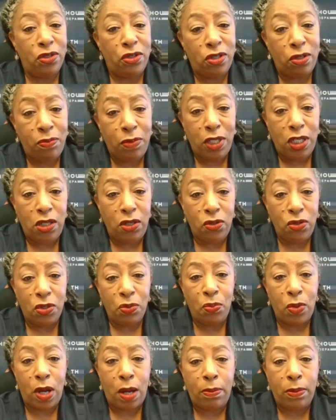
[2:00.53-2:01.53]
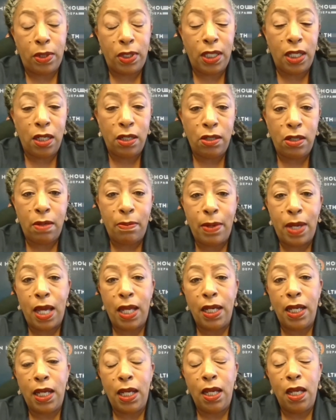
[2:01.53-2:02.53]
to be used properly in your
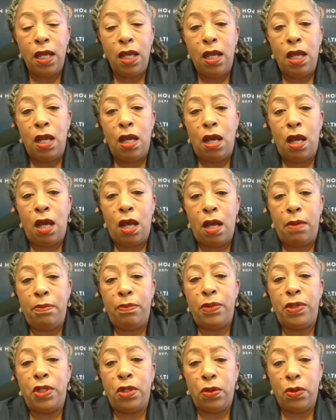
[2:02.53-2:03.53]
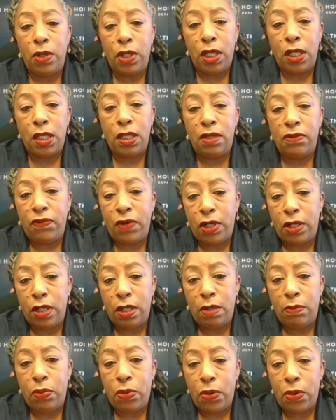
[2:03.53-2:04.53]
body. So it is very
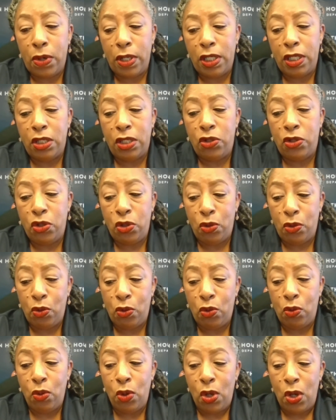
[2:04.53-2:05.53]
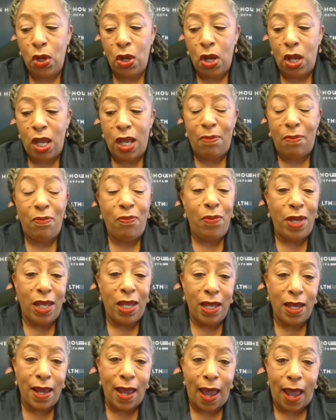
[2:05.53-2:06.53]
important to
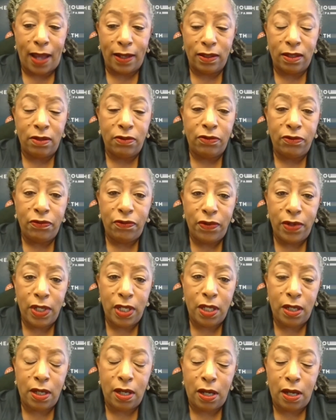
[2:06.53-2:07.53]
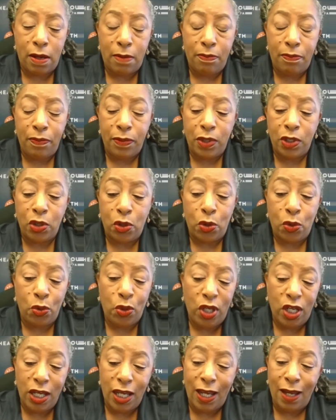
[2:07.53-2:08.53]
be active. So
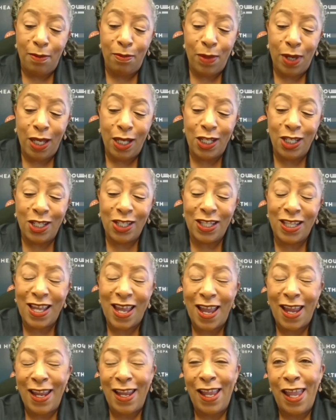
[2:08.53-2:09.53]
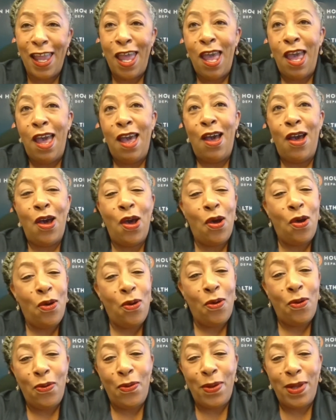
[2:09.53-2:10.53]
you can't be just like,
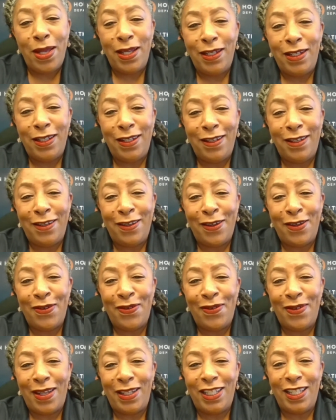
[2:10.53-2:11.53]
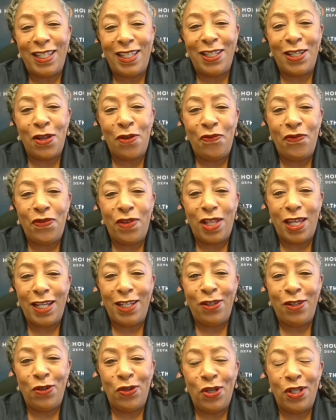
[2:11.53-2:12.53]
oh, I just don't feel
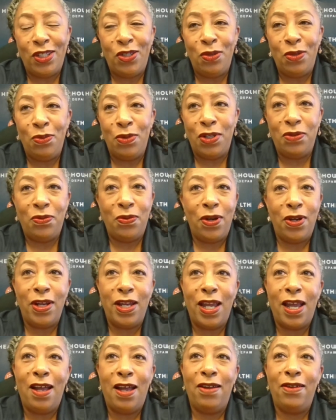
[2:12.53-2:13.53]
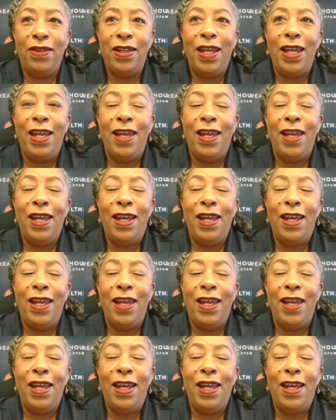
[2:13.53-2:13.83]
like doing too much workout